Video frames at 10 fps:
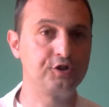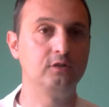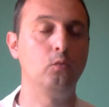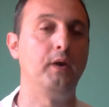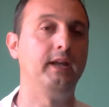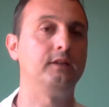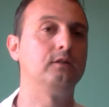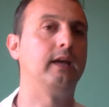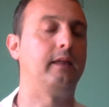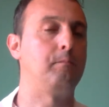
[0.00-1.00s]
we need to
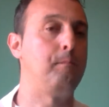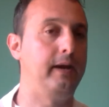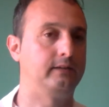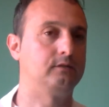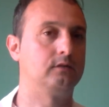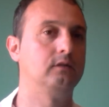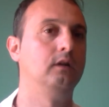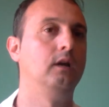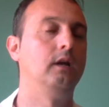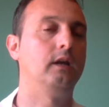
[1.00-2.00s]
get better
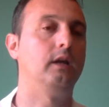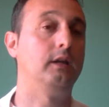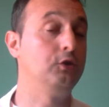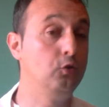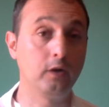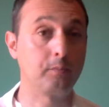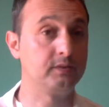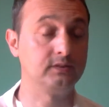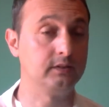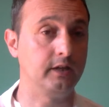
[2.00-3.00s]
in doing
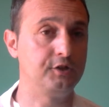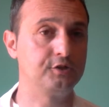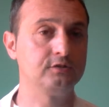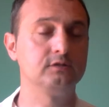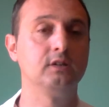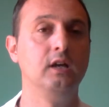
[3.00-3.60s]
presentations.